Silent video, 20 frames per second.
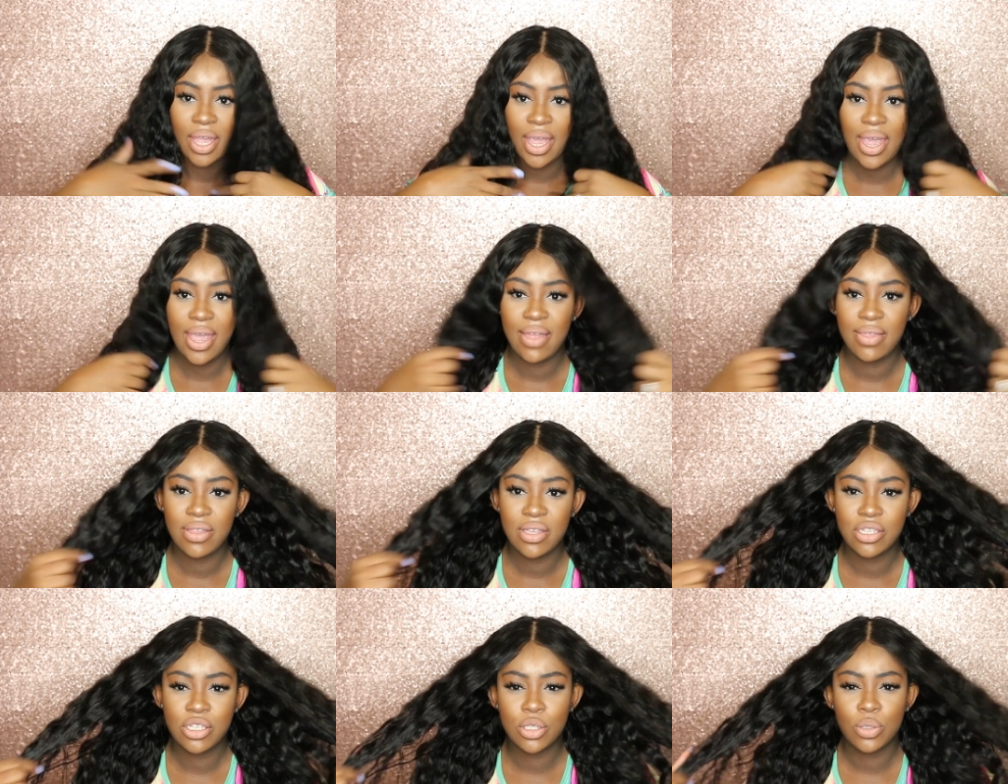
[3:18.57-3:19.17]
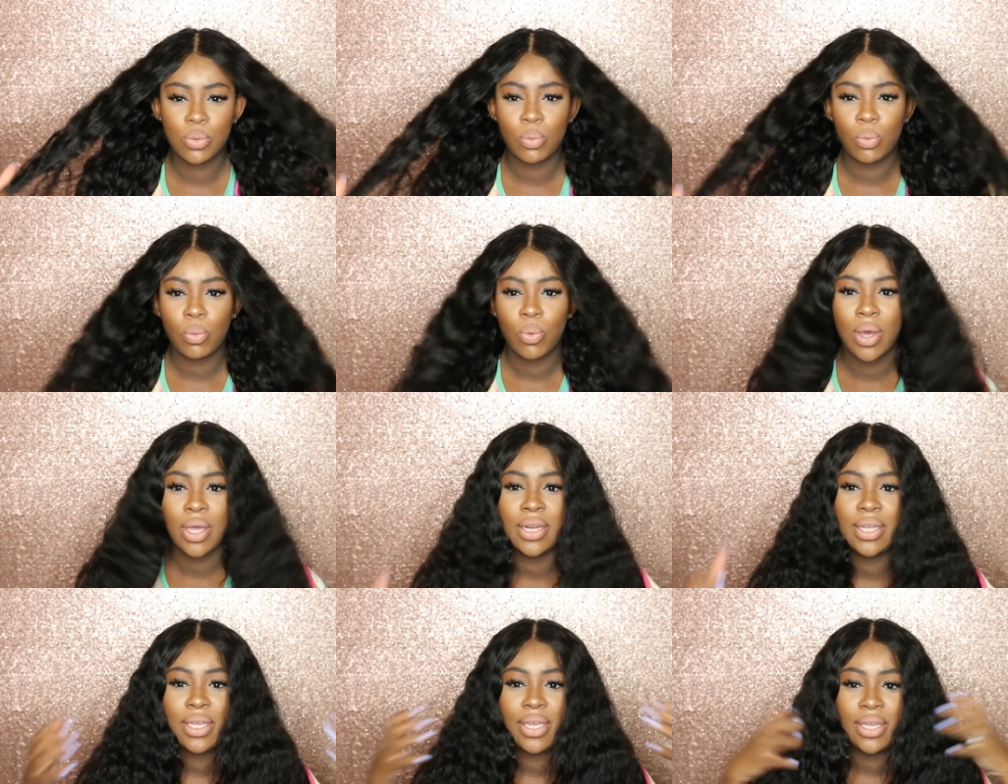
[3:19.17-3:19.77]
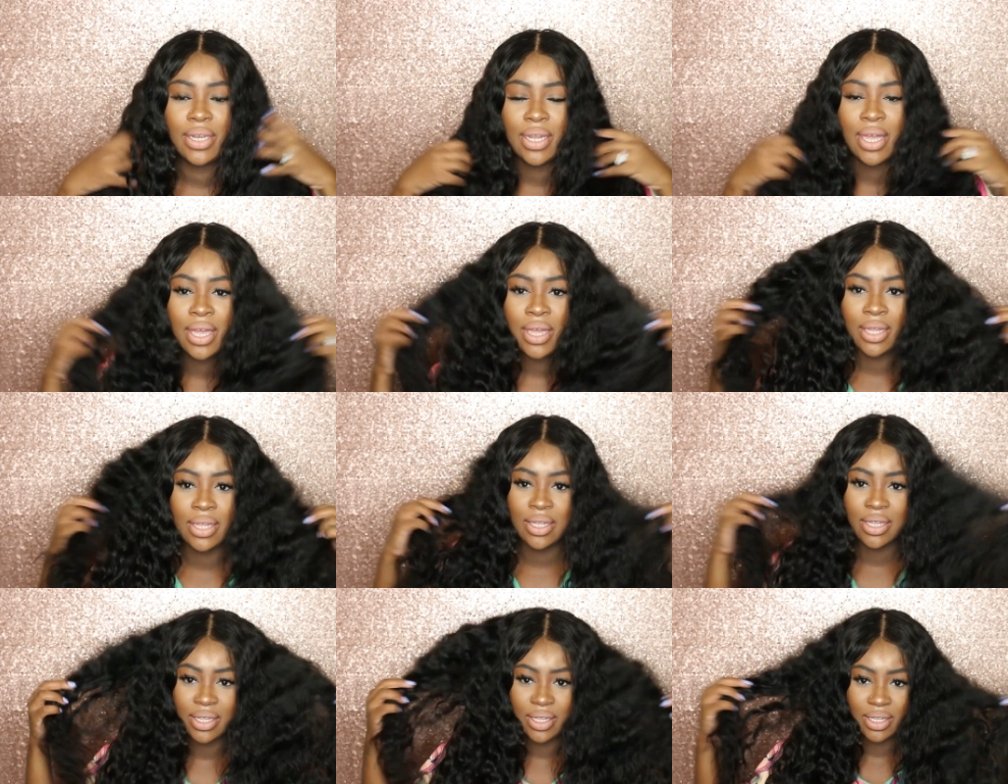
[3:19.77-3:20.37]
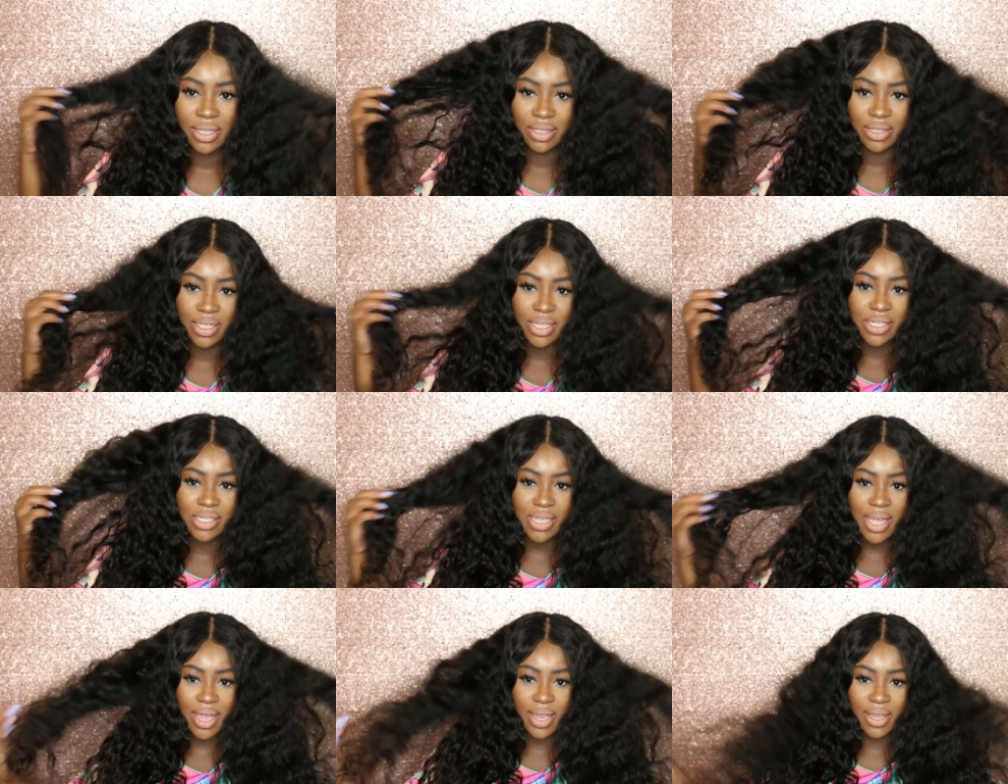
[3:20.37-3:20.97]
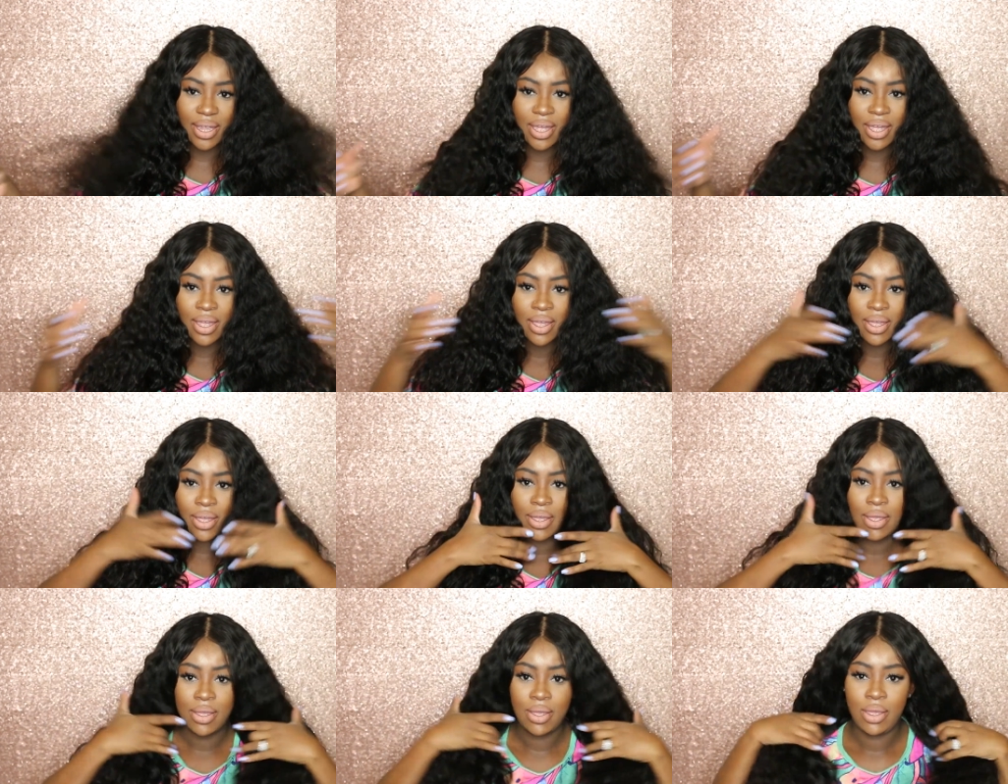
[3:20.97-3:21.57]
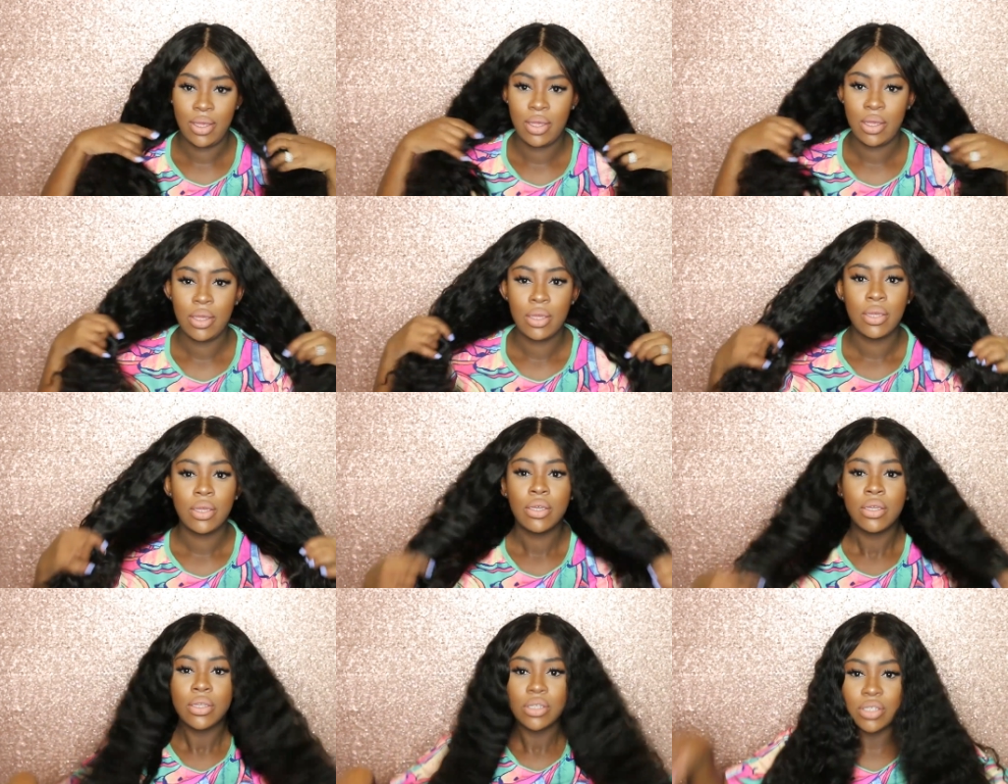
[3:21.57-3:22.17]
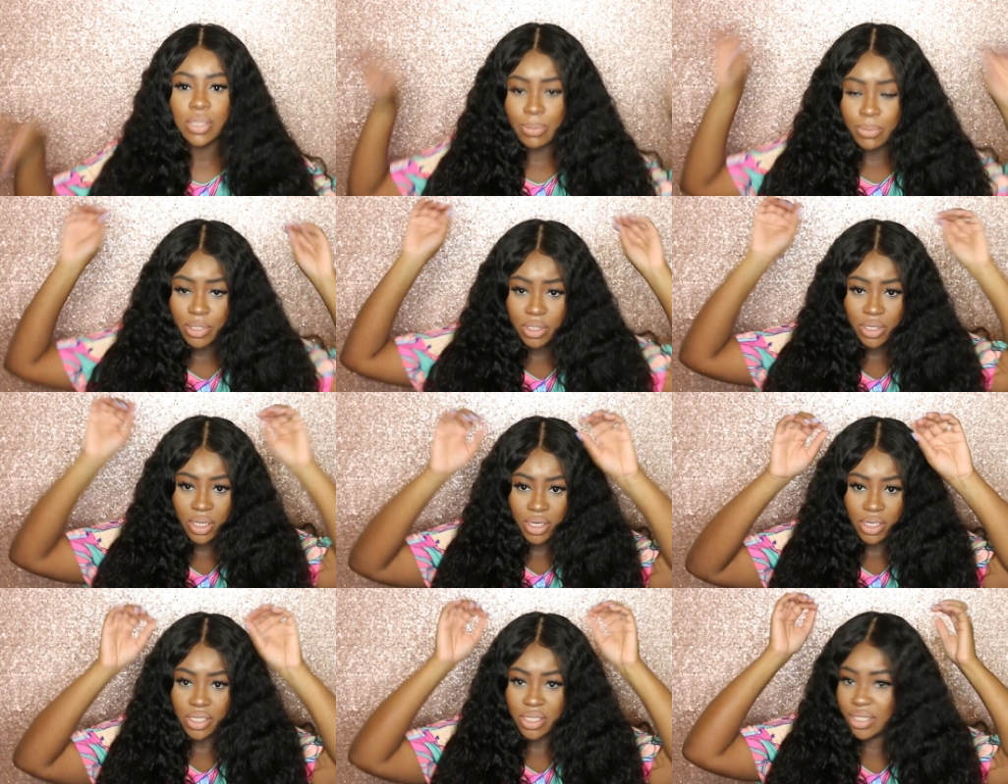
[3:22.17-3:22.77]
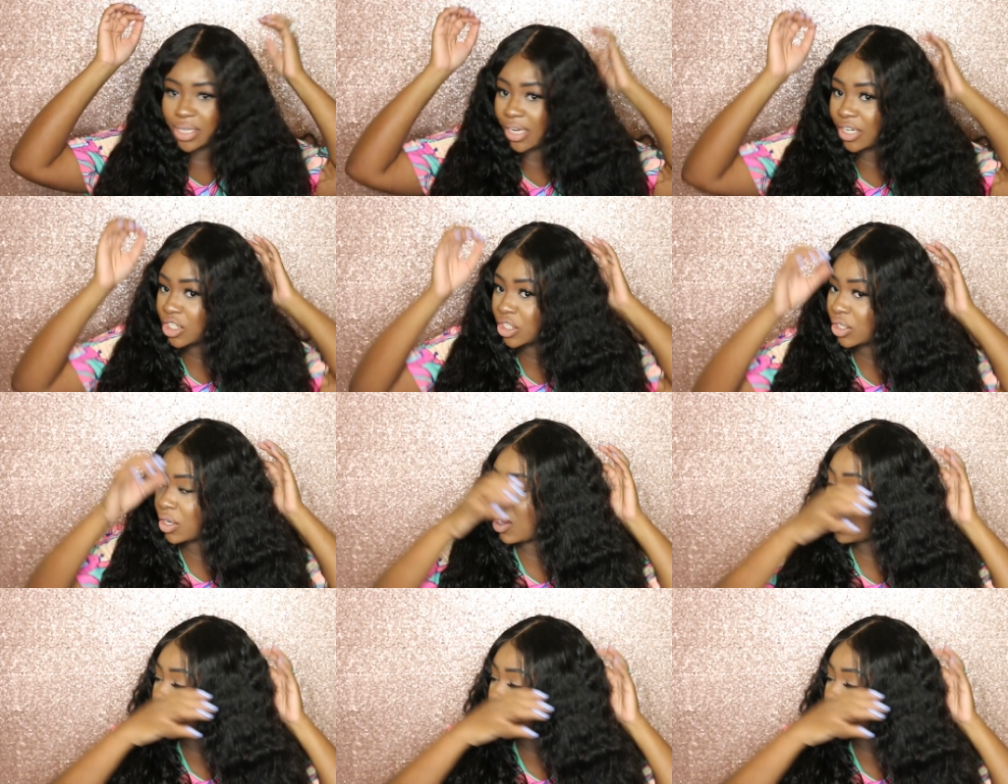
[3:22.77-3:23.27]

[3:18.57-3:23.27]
and this is what it looks like. So I'm just going to section